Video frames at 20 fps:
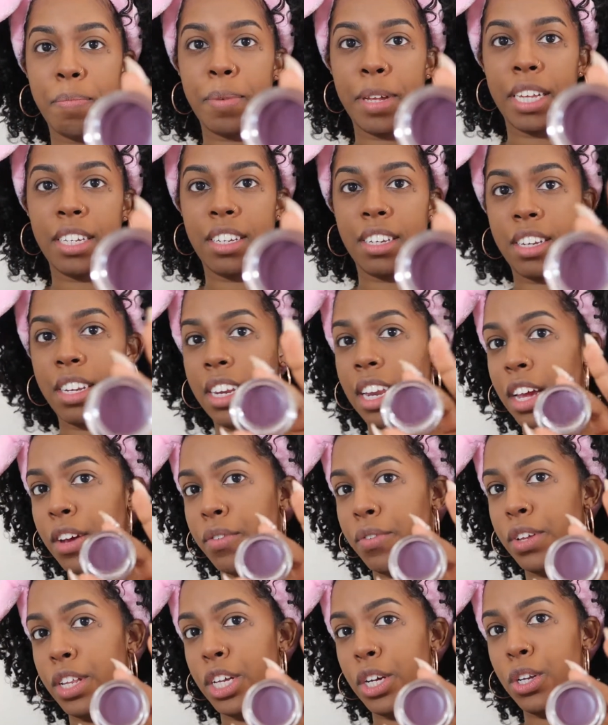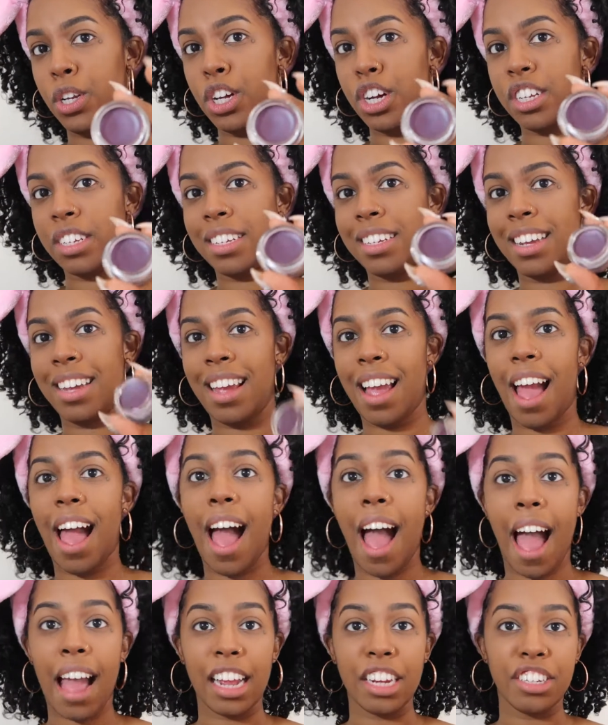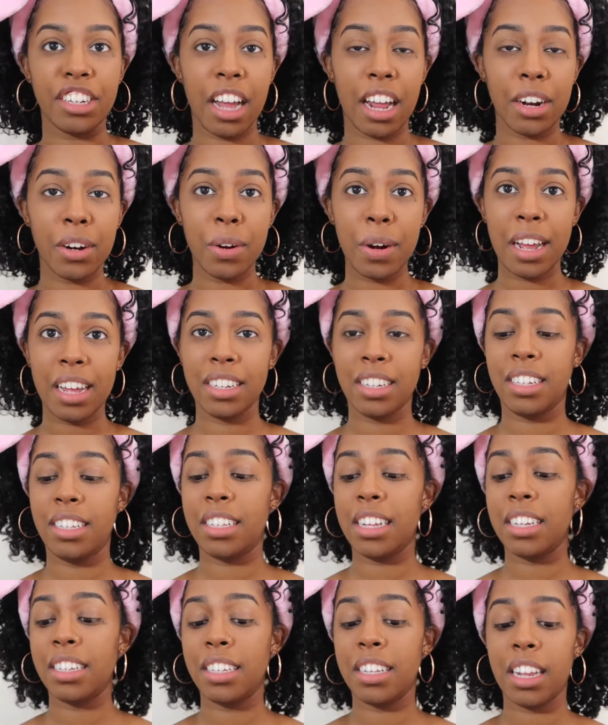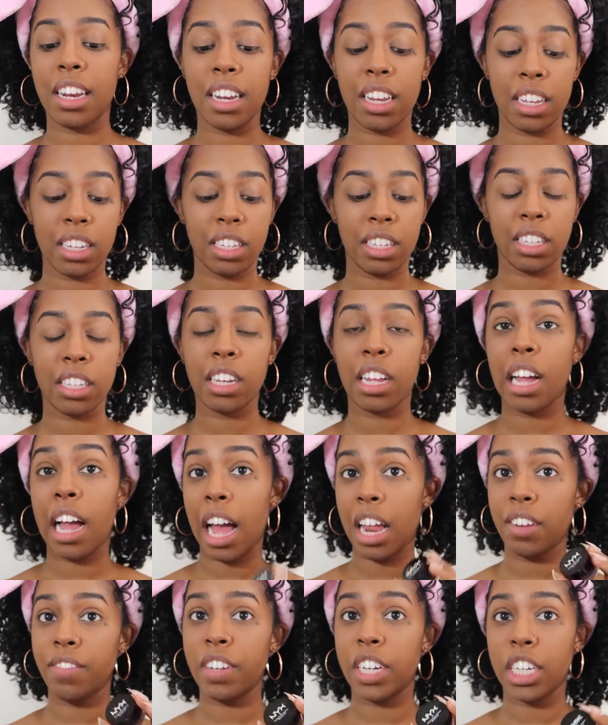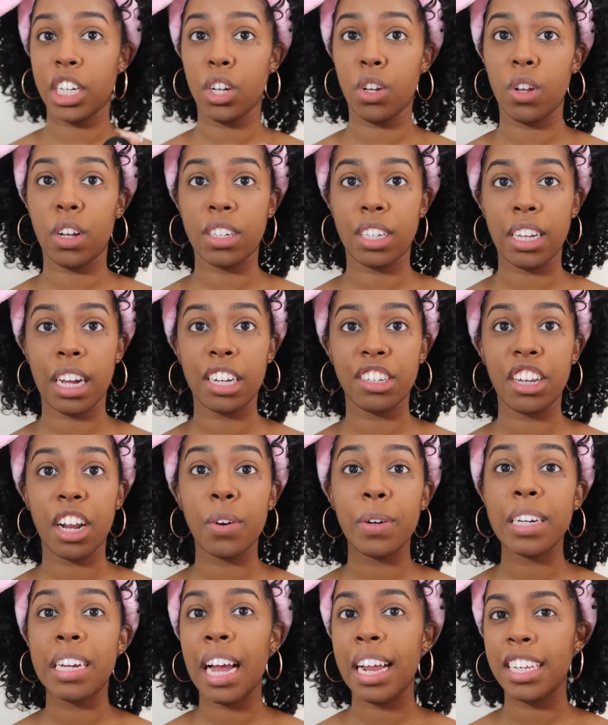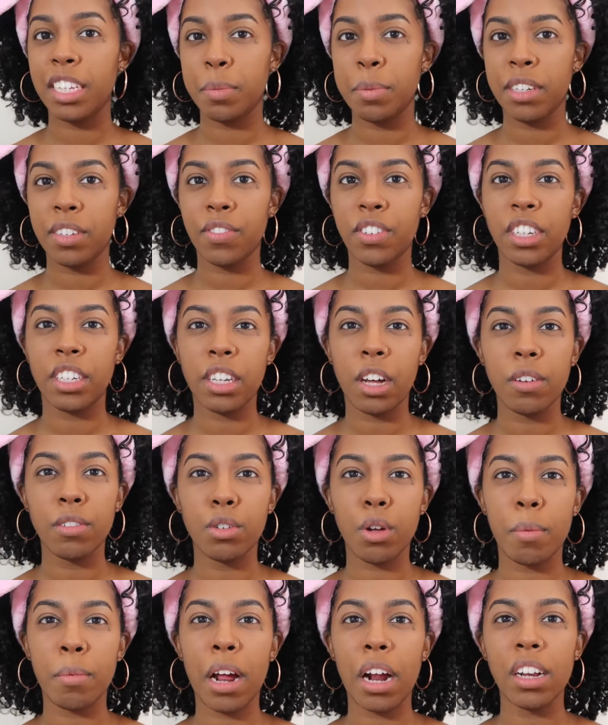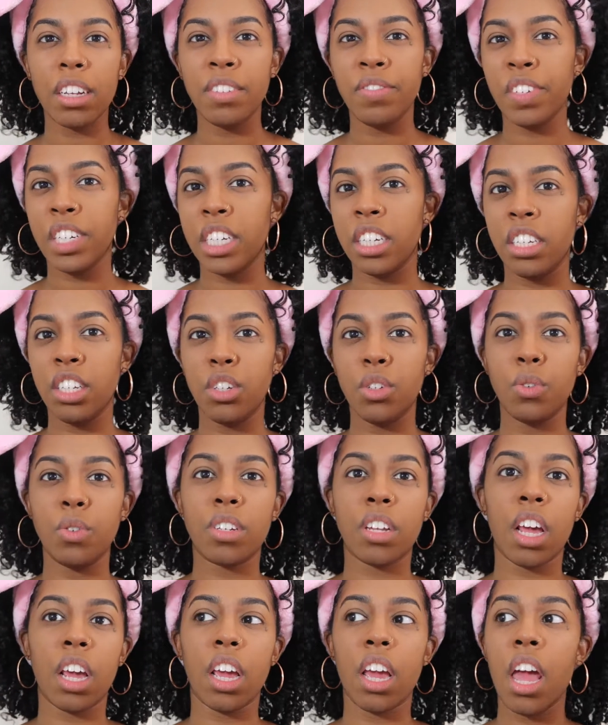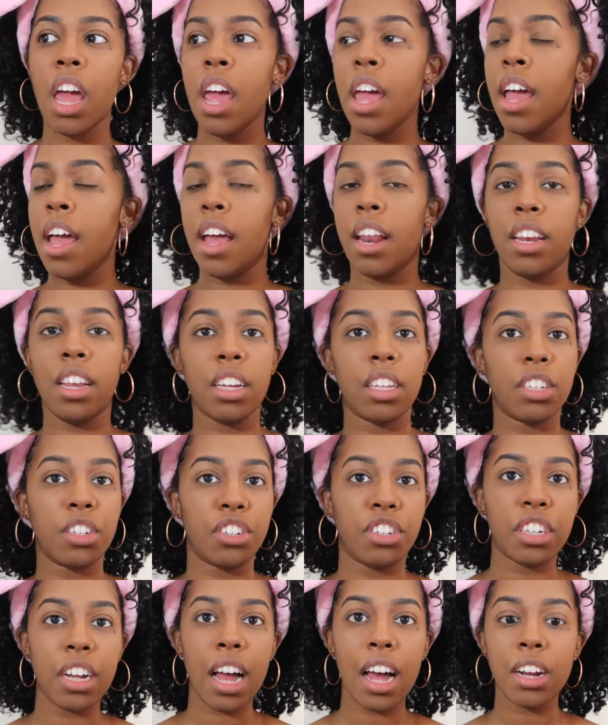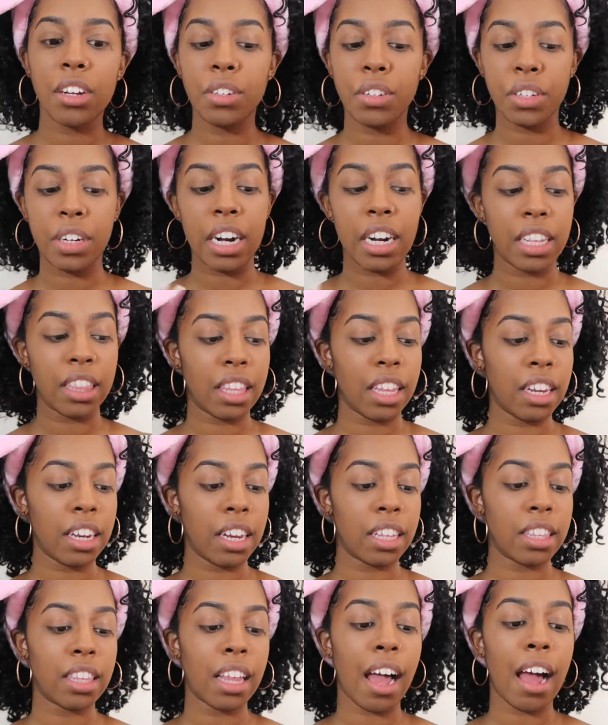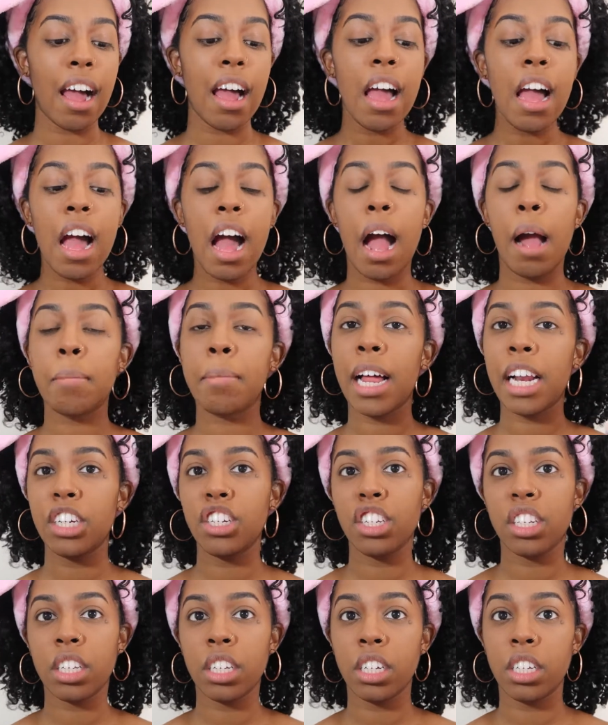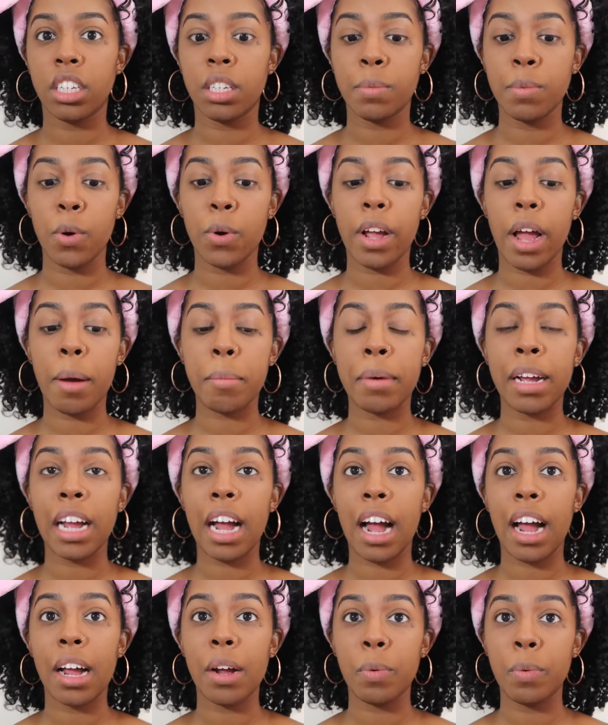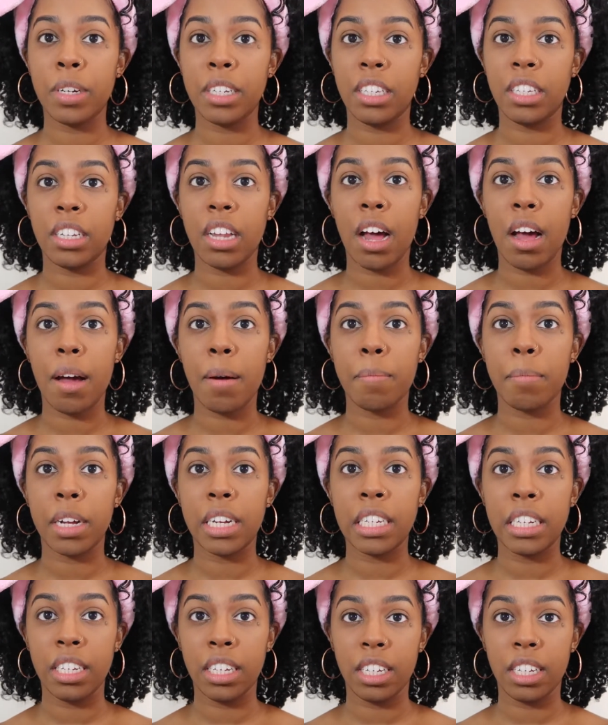basically like a really glossy eyeshadow, and since it is kind of like a glossy eyeshadow, it kind of speaks for itself. So I'm not even gonna use like any other shadows or anything like that. I'm kind of just gonna smoke out my eye with some